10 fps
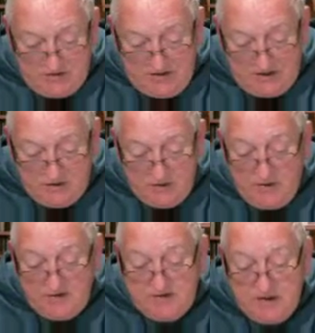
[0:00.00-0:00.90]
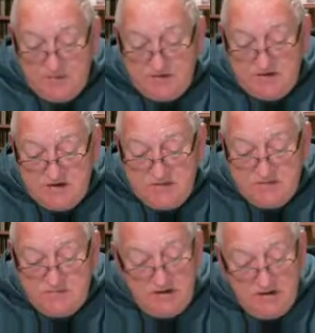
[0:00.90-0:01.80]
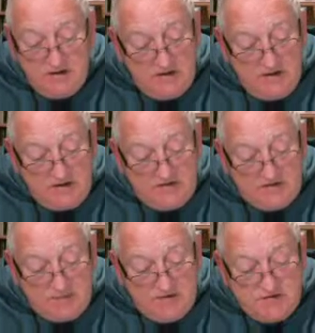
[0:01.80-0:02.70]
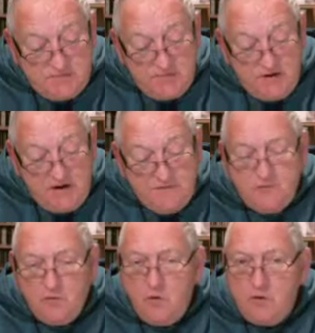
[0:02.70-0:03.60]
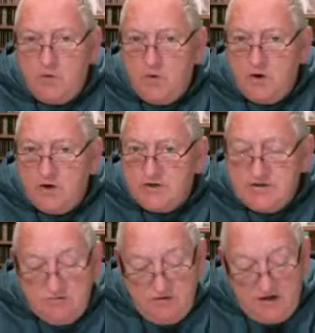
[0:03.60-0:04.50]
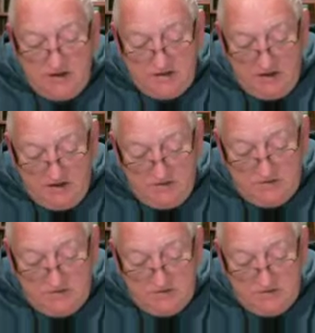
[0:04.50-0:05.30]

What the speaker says: As you accepted him, accept his prayer for all who are hurting right now.